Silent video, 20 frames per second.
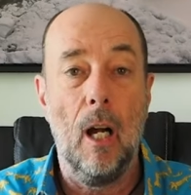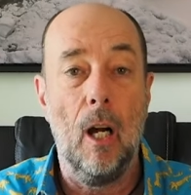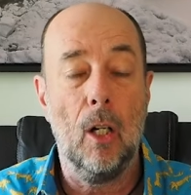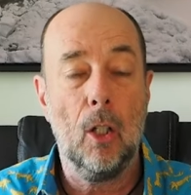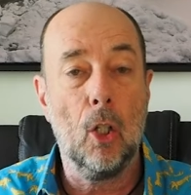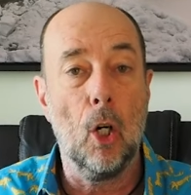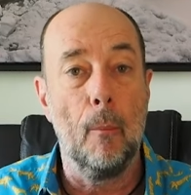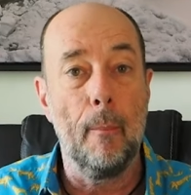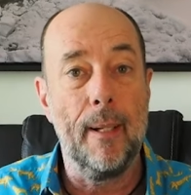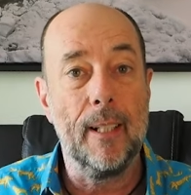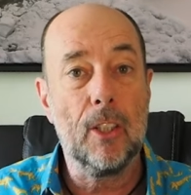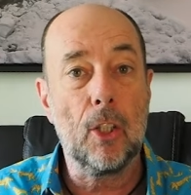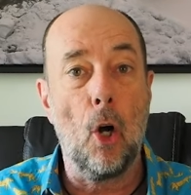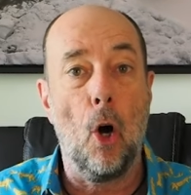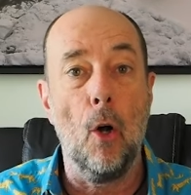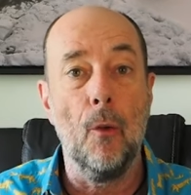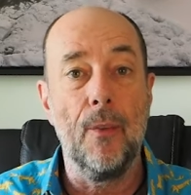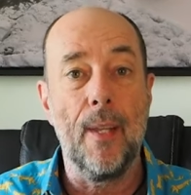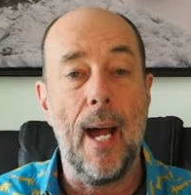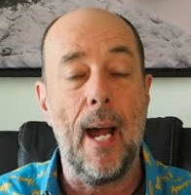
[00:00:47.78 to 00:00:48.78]
comments
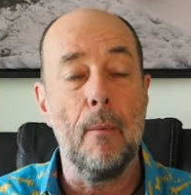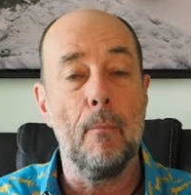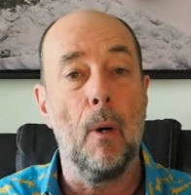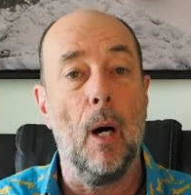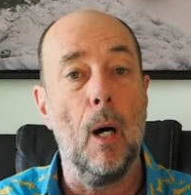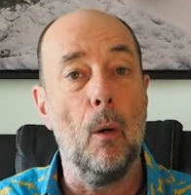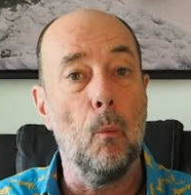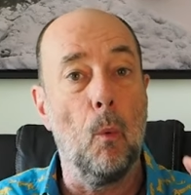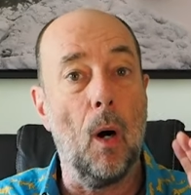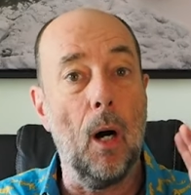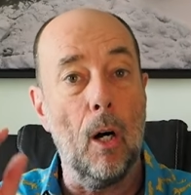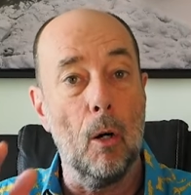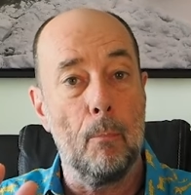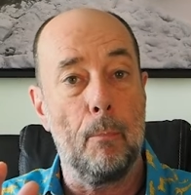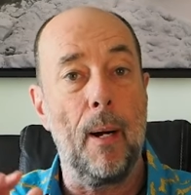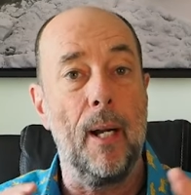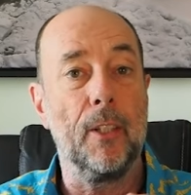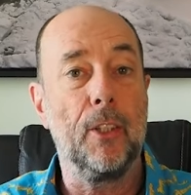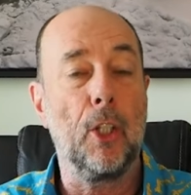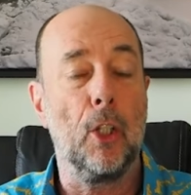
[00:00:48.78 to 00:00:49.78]
on that. My wild
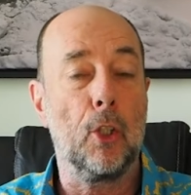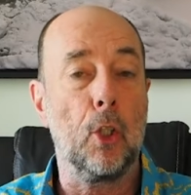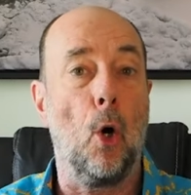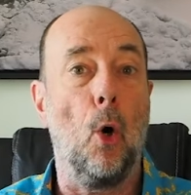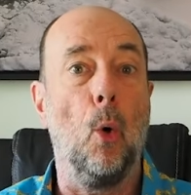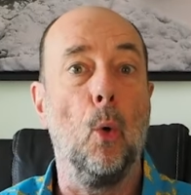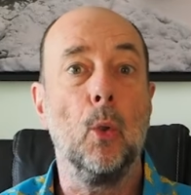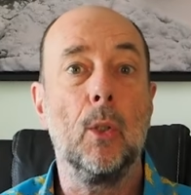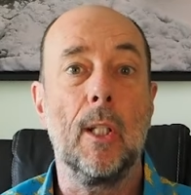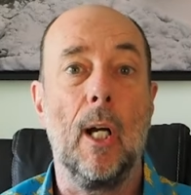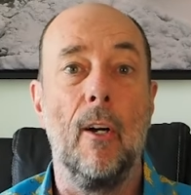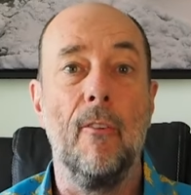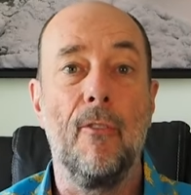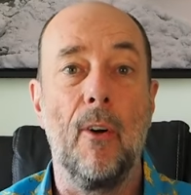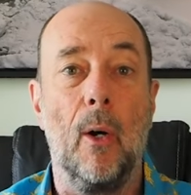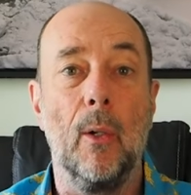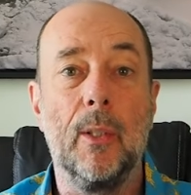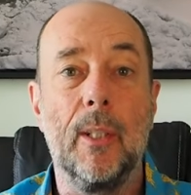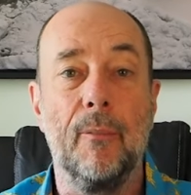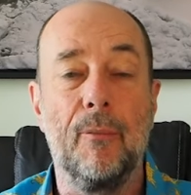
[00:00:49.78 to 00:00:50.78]
bunchers also
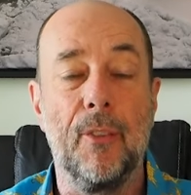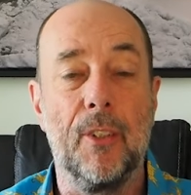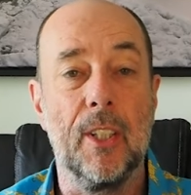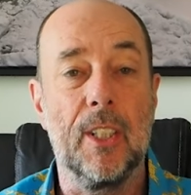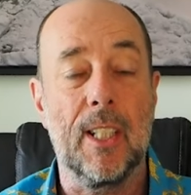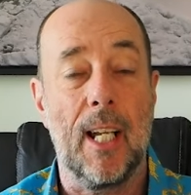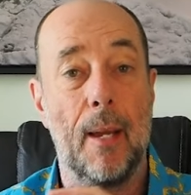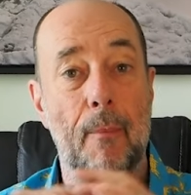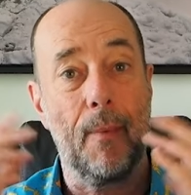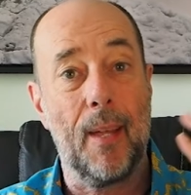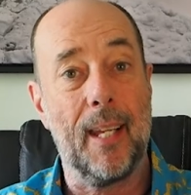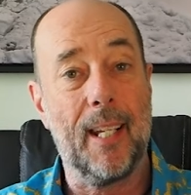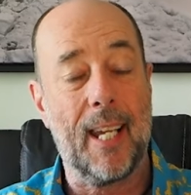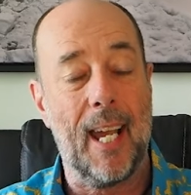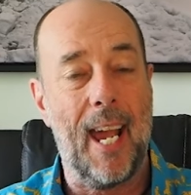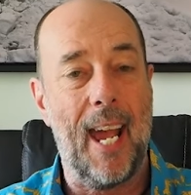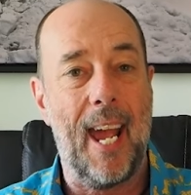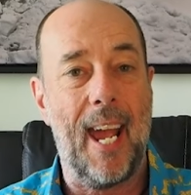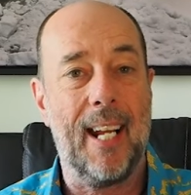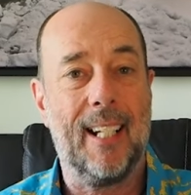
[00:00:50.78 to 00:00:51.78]
voted for the same. They
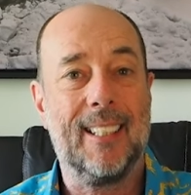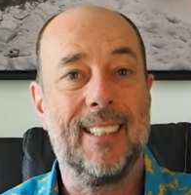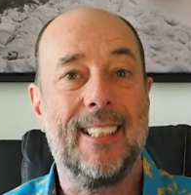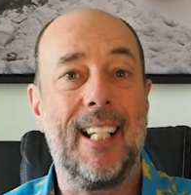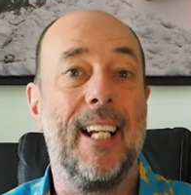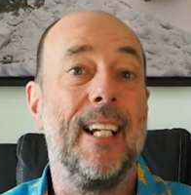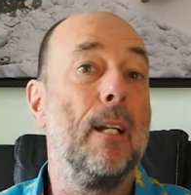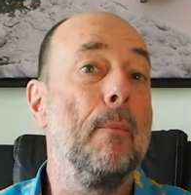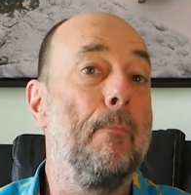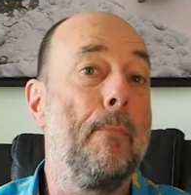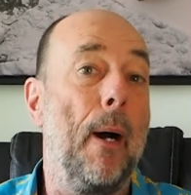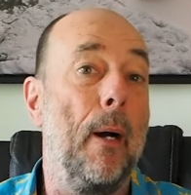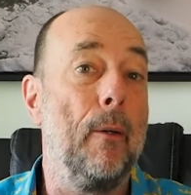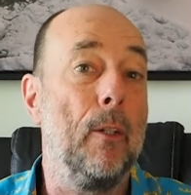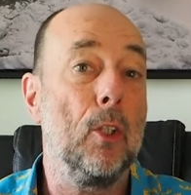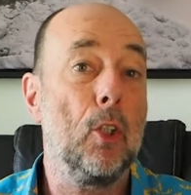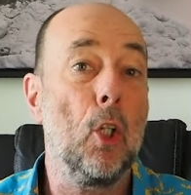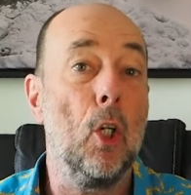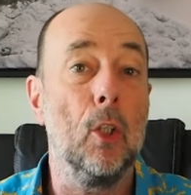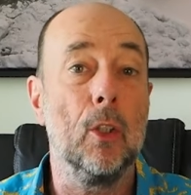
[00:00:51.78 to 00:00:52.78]
get extended
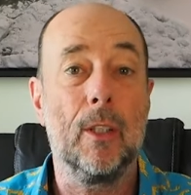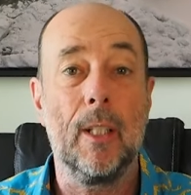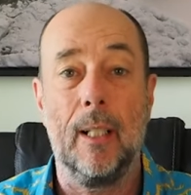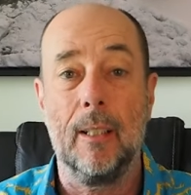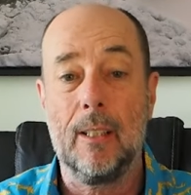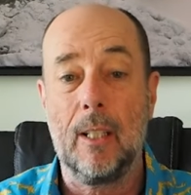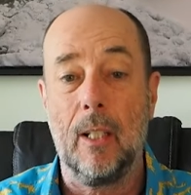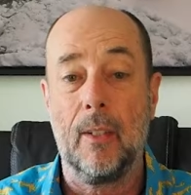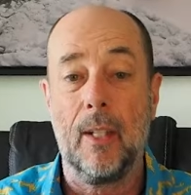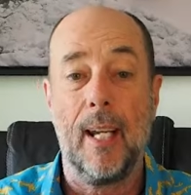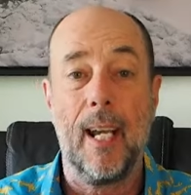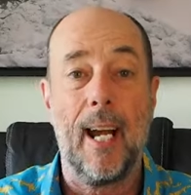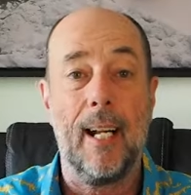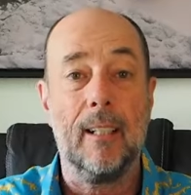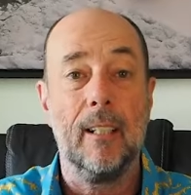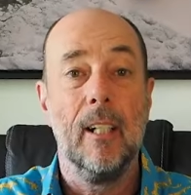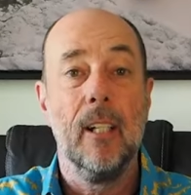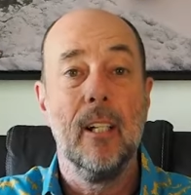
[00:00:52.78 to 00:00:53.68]
bonus content, so they had